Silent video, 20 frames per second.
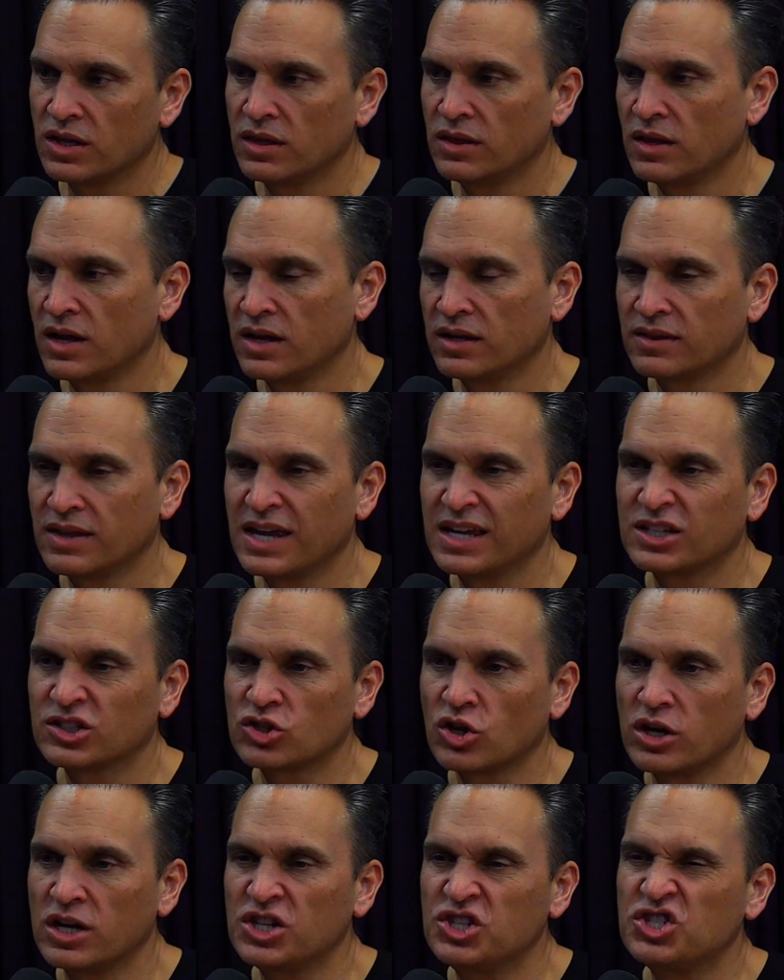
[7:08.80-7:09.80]
and they
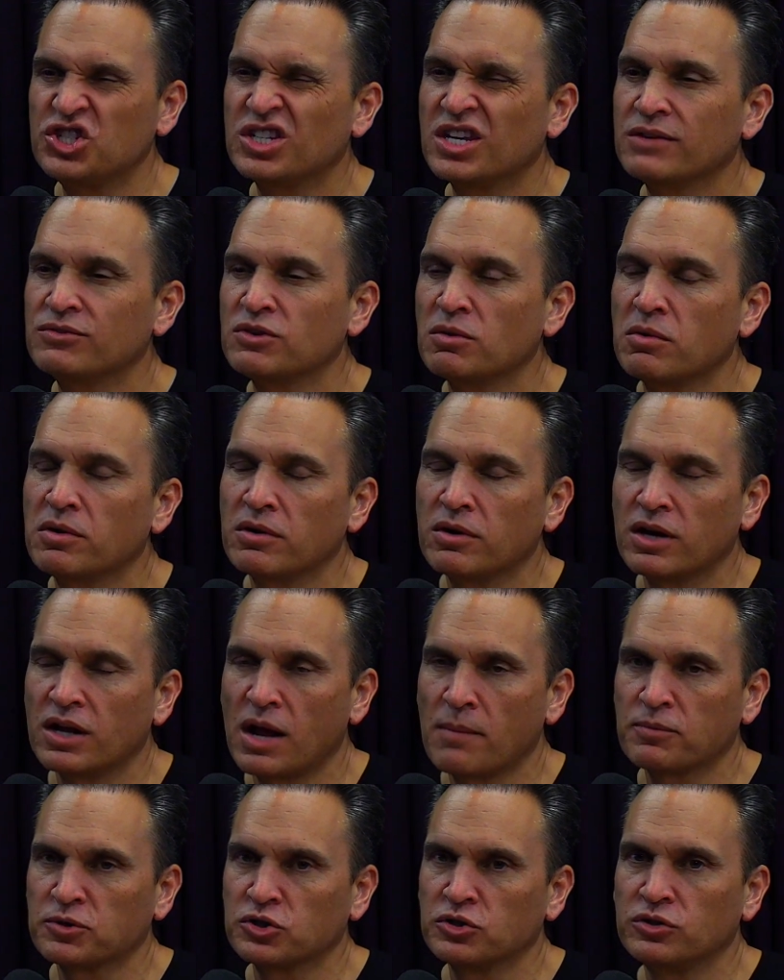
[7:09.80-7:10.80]
start. It gives them an
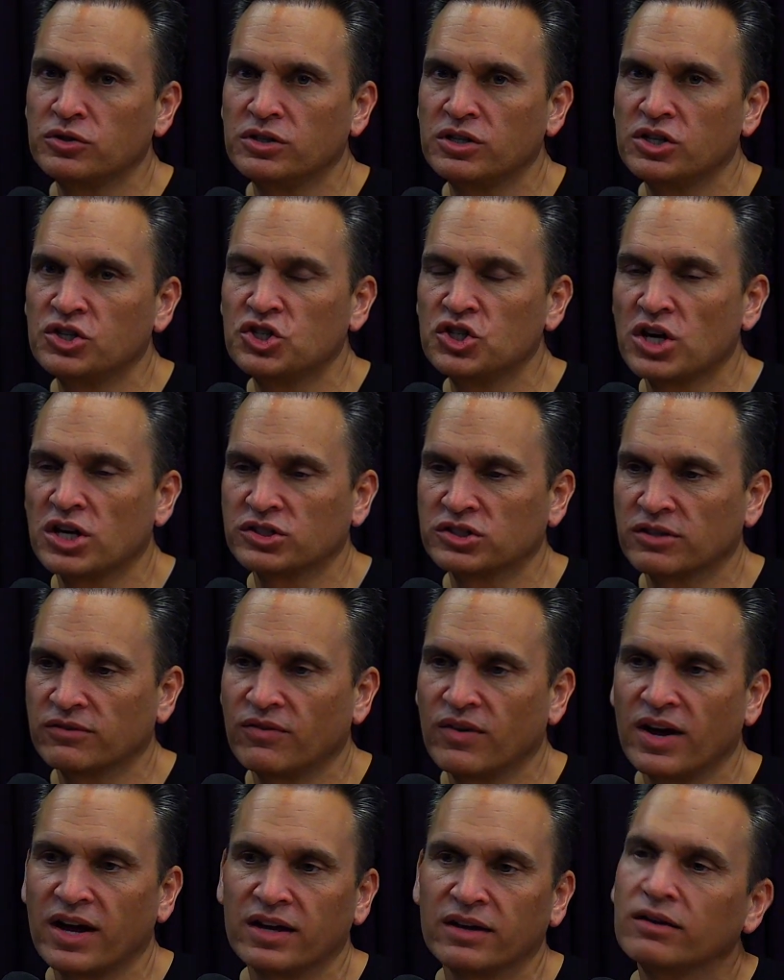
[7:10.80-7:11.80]
opportunity to
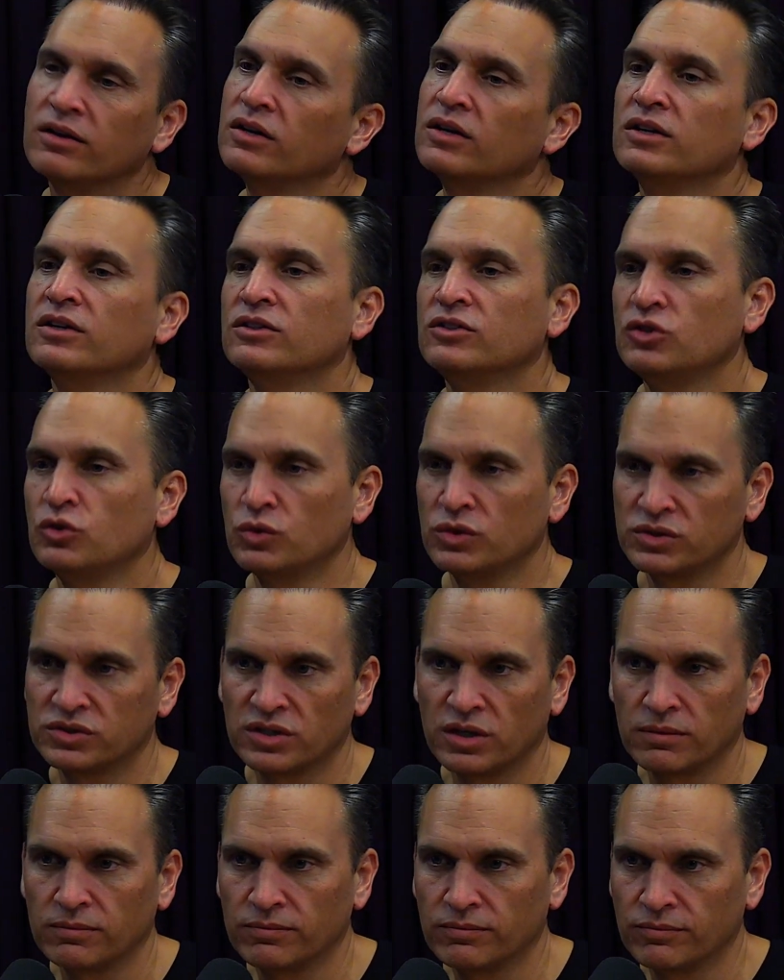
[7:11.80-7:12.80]
justify doing
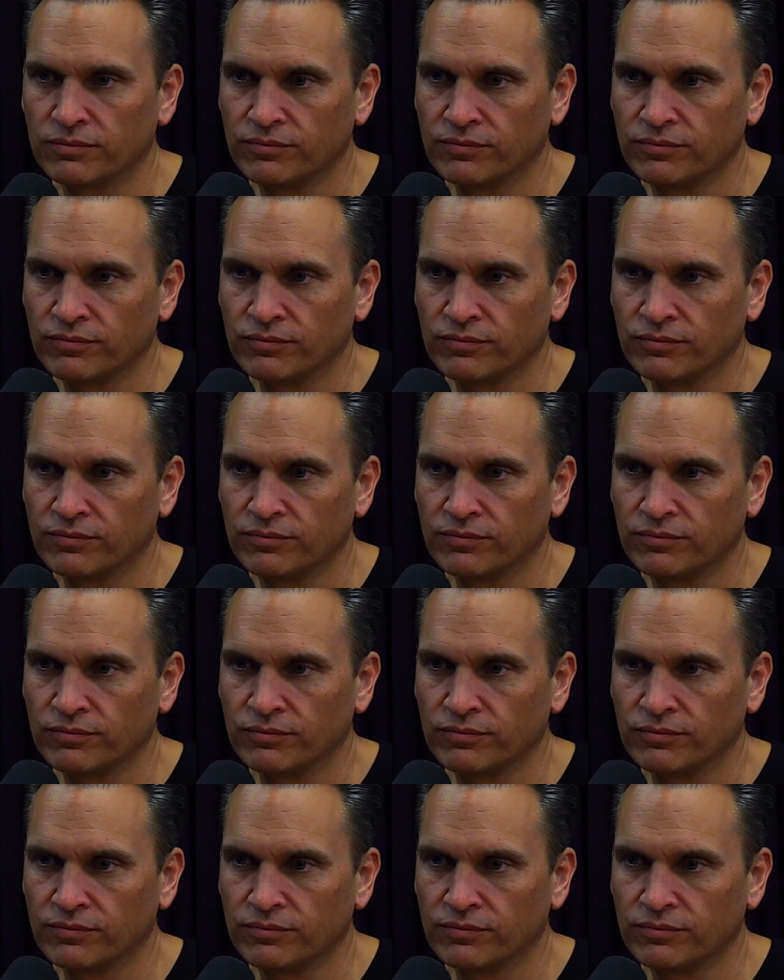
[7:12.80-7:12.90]
something.